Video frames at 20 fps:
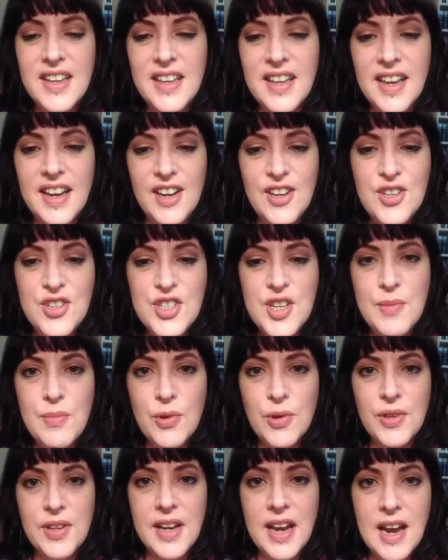they're usually
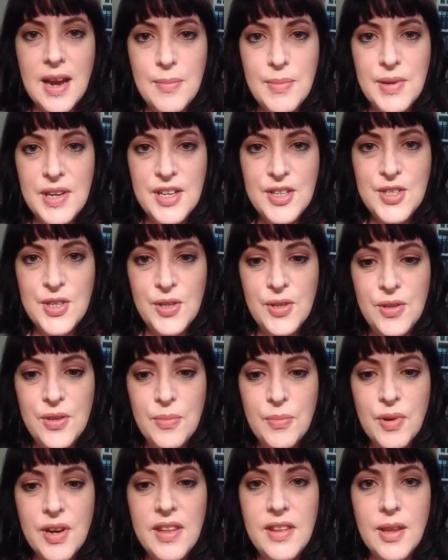more than happy
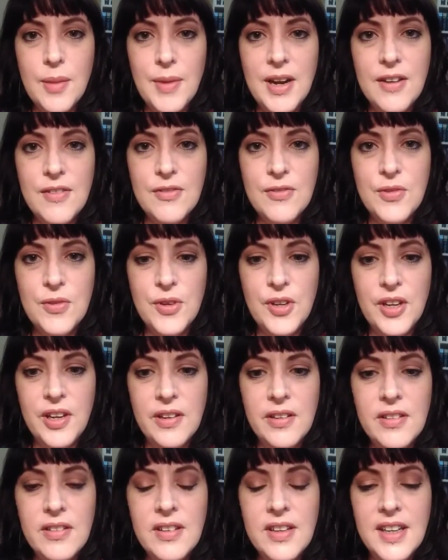to print them out for
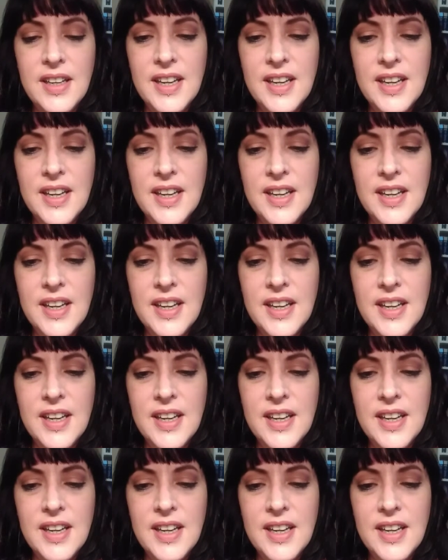you,